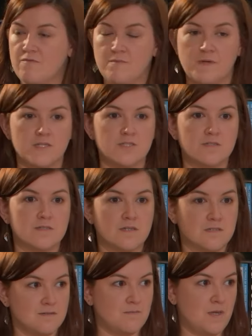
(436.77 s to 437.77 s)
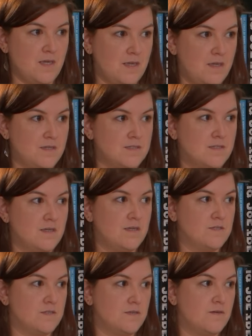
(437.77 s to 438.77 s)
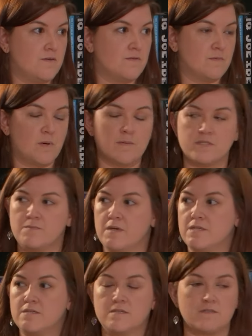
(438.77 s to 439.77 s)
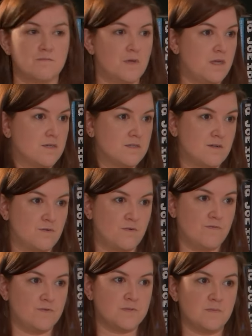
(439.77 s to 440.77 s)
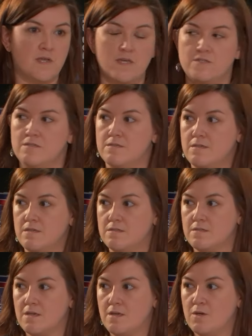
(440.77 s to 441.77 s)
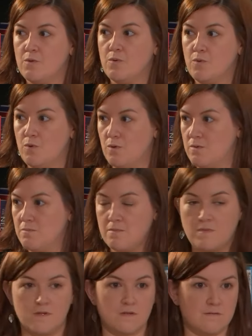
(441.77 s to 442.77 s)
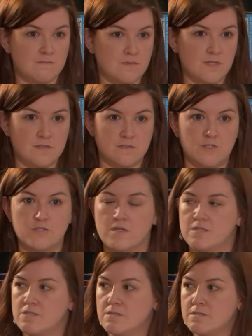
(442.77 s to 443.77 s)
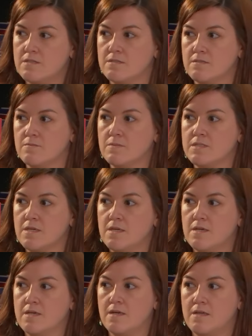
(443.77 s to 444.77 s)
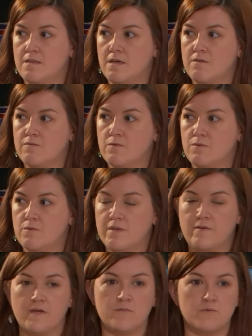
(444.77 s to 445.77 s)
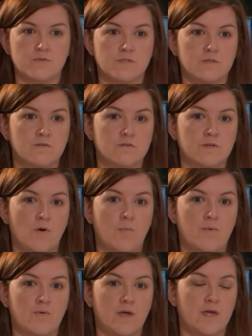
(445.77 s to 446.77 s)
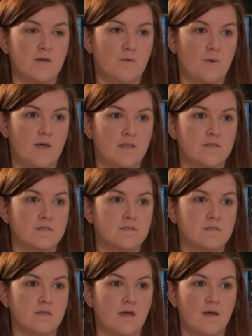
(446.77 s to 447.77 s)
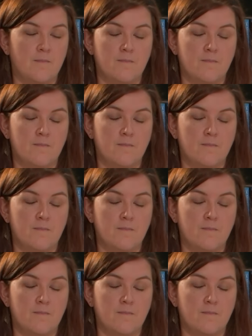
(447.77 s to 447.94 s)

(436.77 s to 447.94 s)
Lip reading: information doesn't make it into the public domain, doesn't make it to law enforcement agencies or, you know, these due diligence systems, and therefore they're able to operate in a way that's